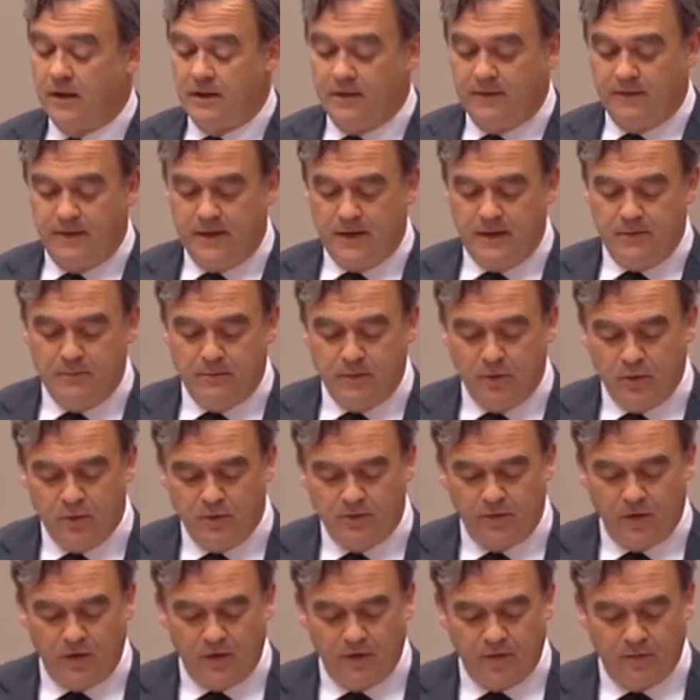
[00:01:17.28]
The
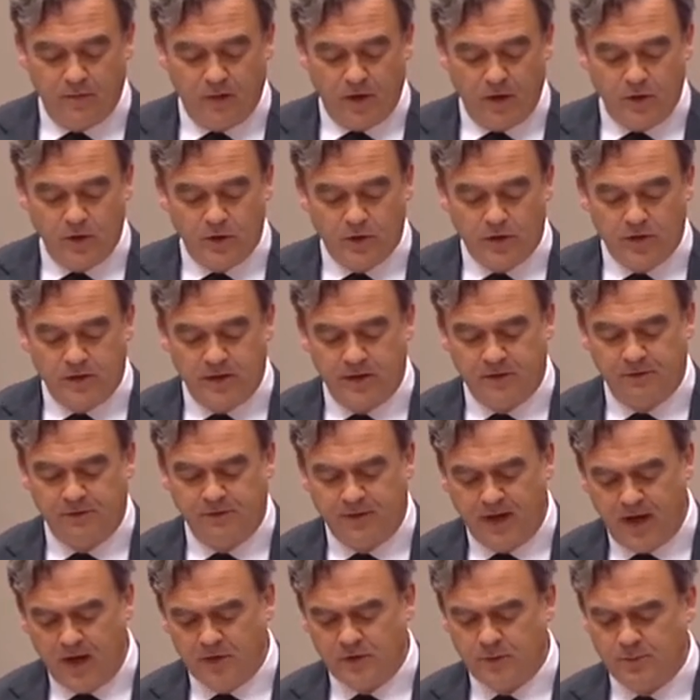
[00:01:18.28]
mover of the motion has
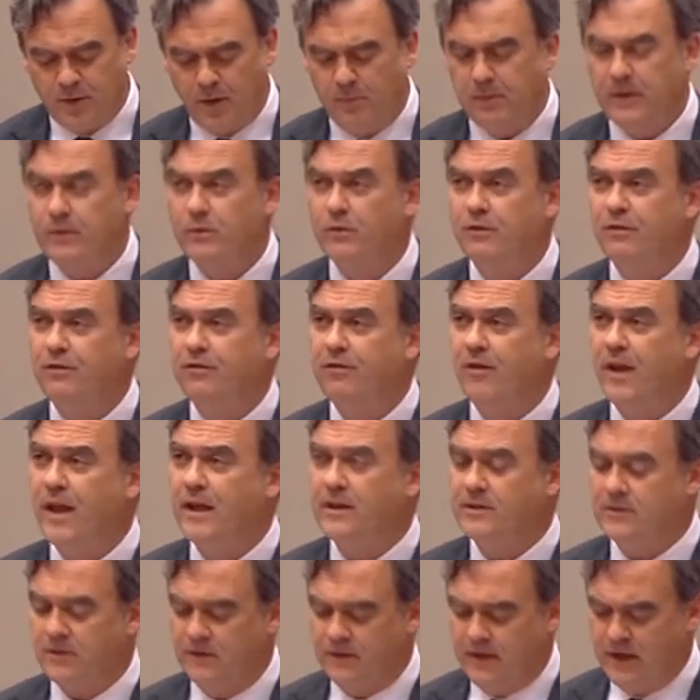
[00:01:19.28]
failed to properly
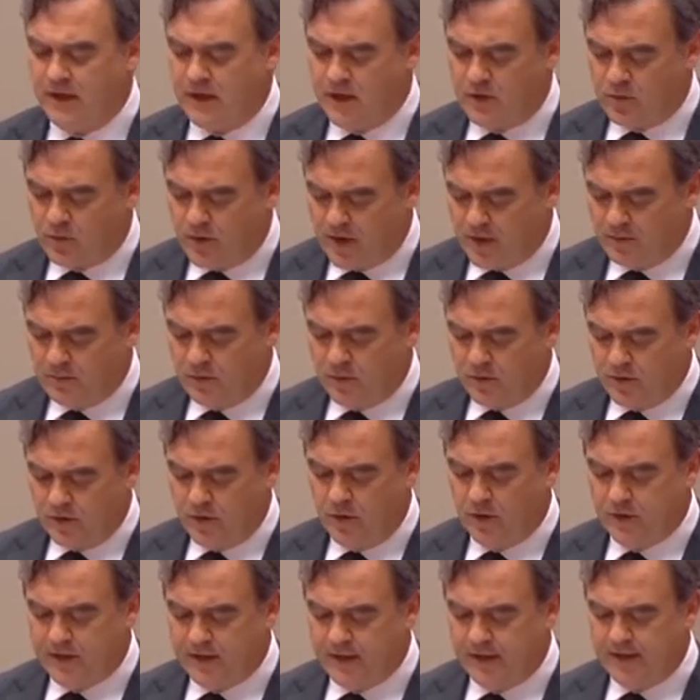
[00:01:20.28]
reflect on the incredible and
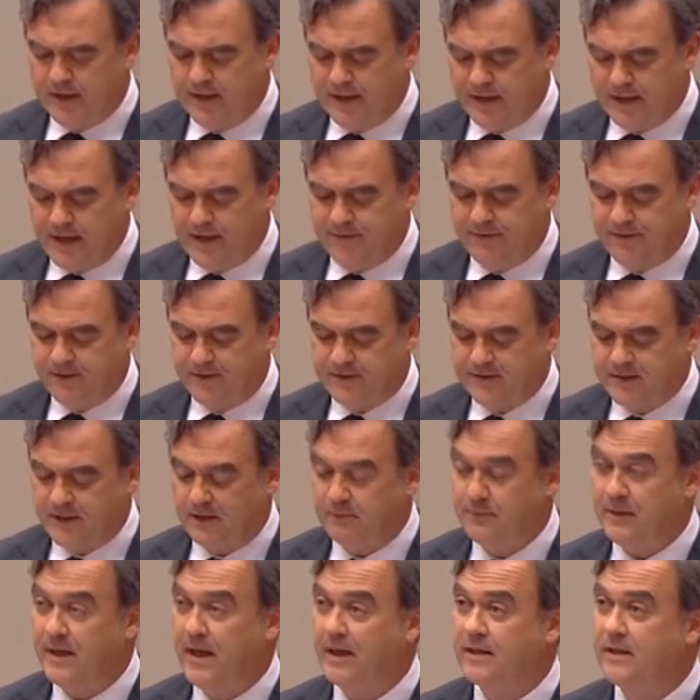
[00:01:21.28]
Herculean efforts that have
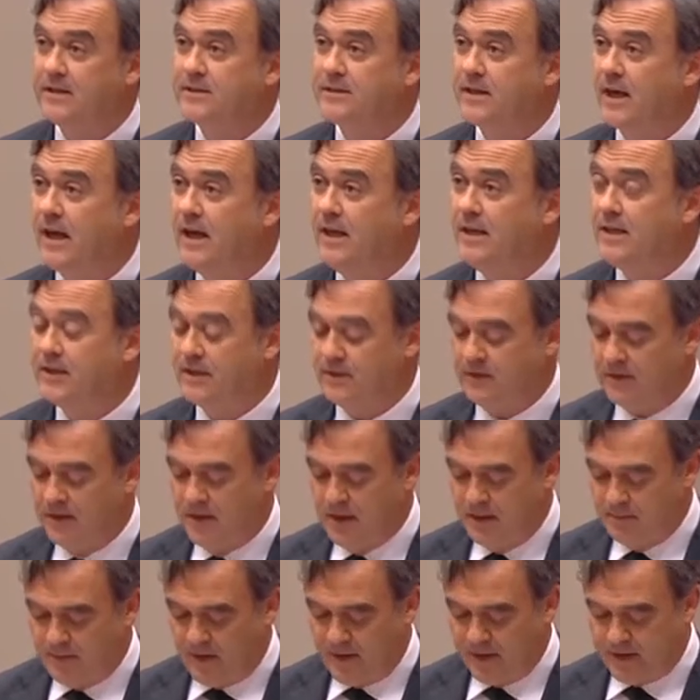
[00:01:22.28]
been undertaken
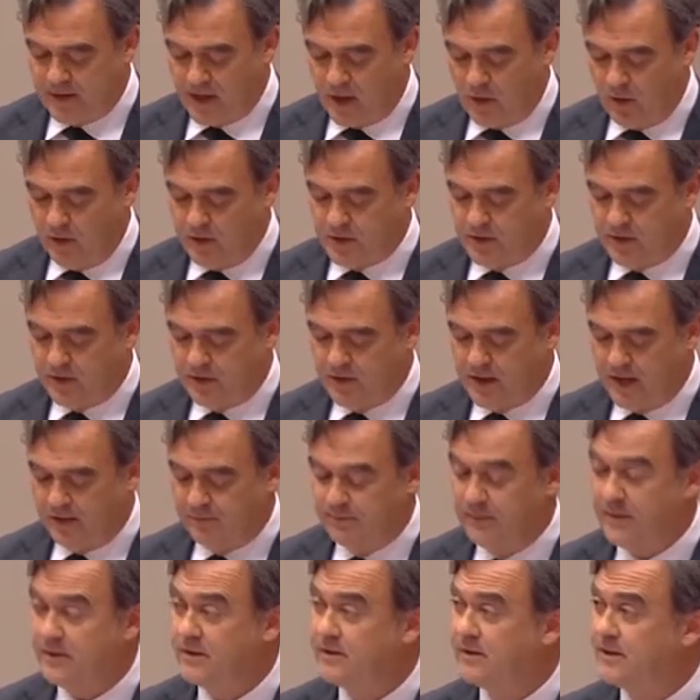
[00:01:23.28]
by the Coalition
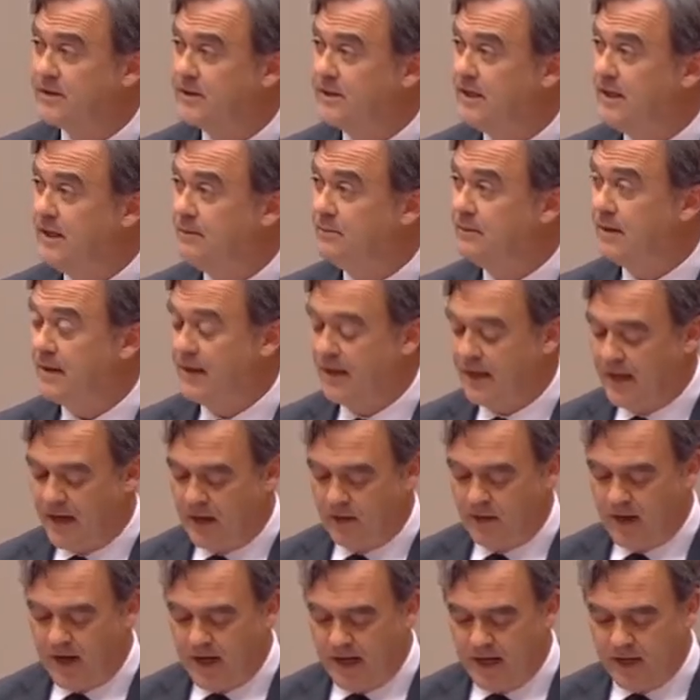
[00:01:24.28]
Government to keep our
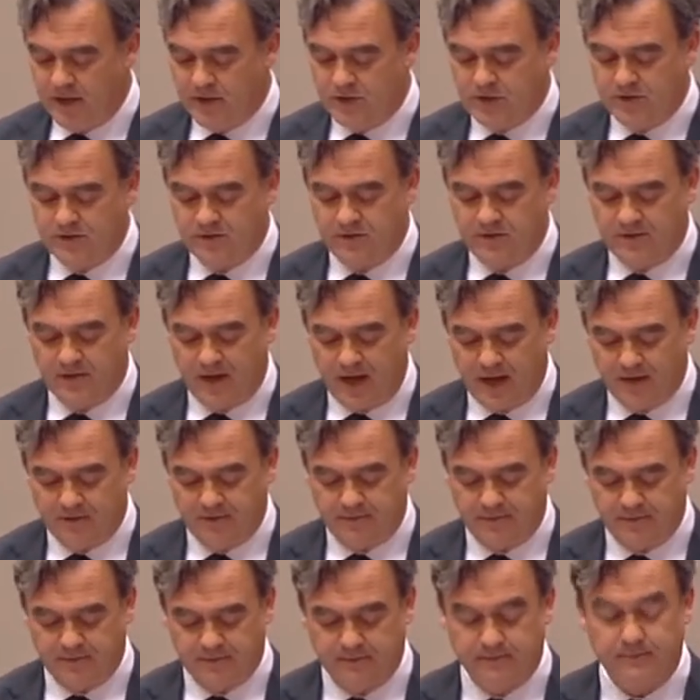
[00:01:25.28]
aged safe.
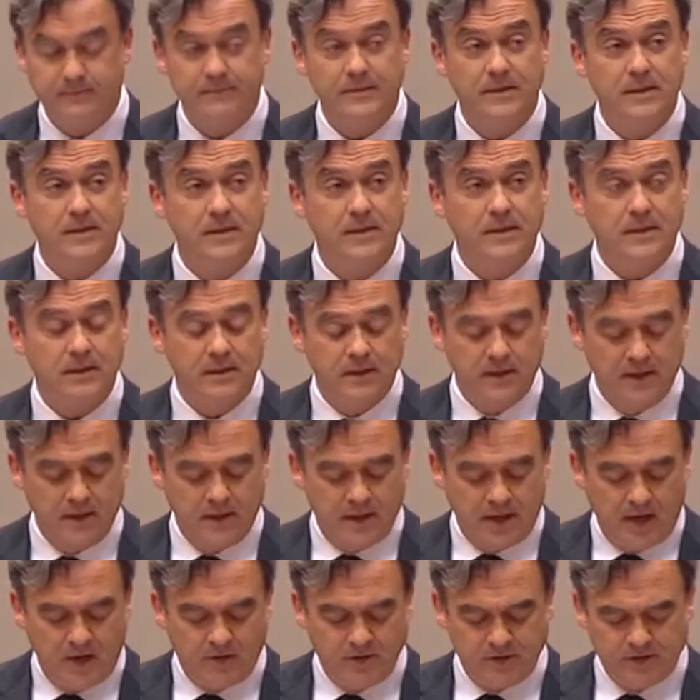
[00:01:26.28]

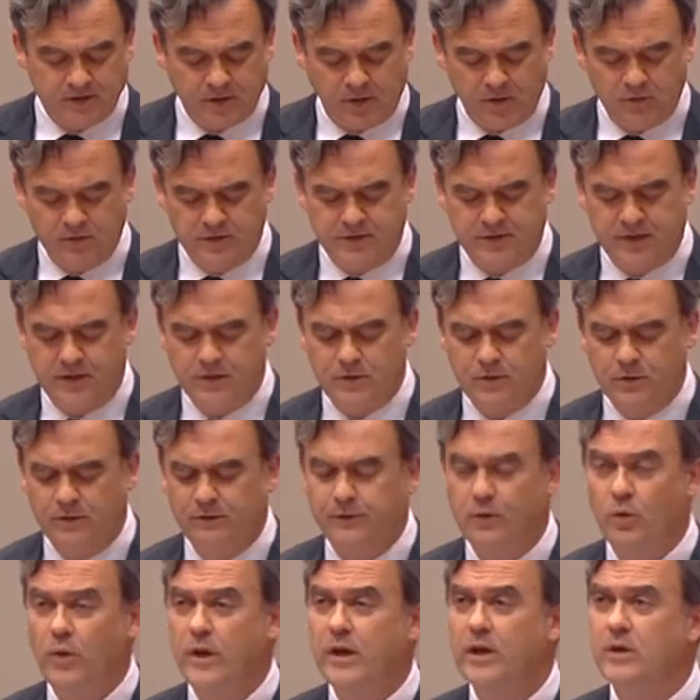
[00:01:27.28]
Aristotle said to
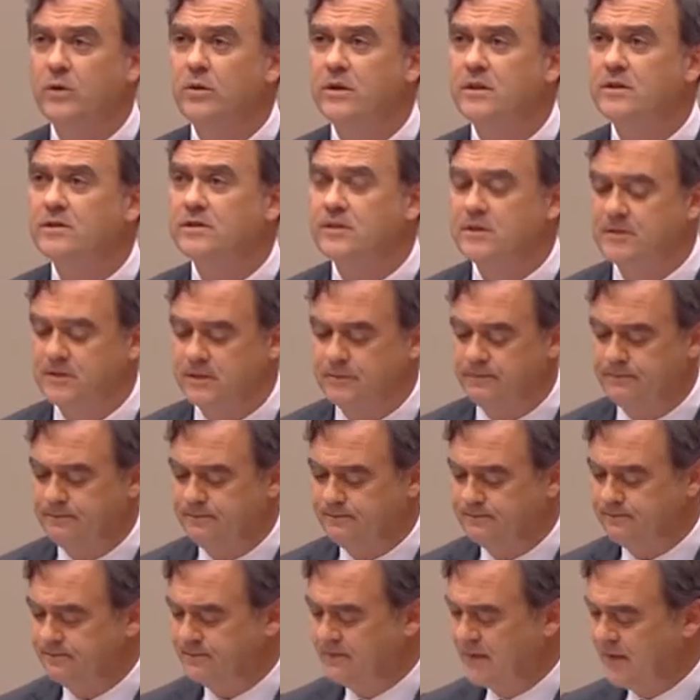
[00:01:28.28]
avoid criticism,
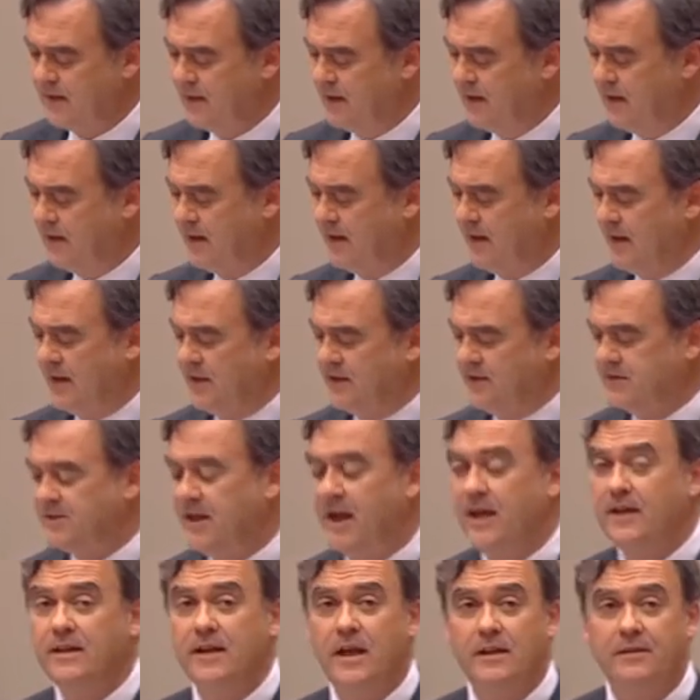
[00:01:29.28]

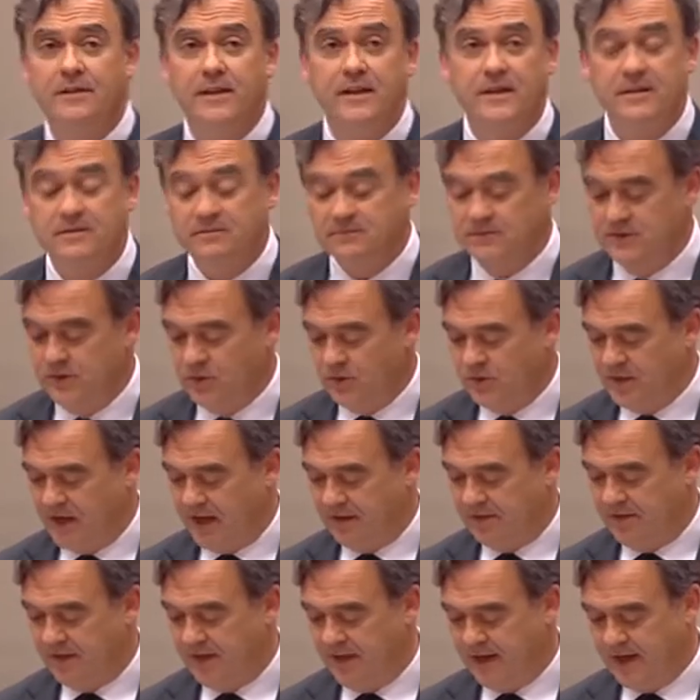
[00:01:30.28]
say nothing, do
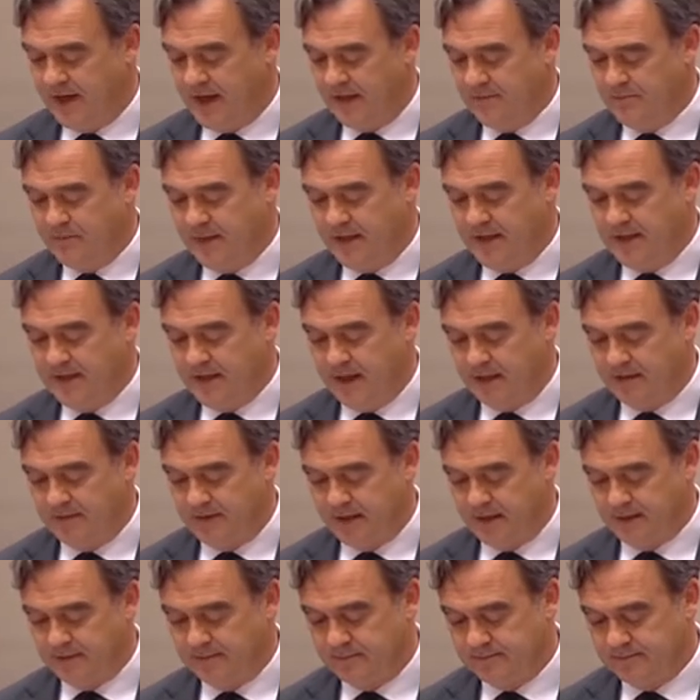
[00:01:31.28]
nothing and be nothing.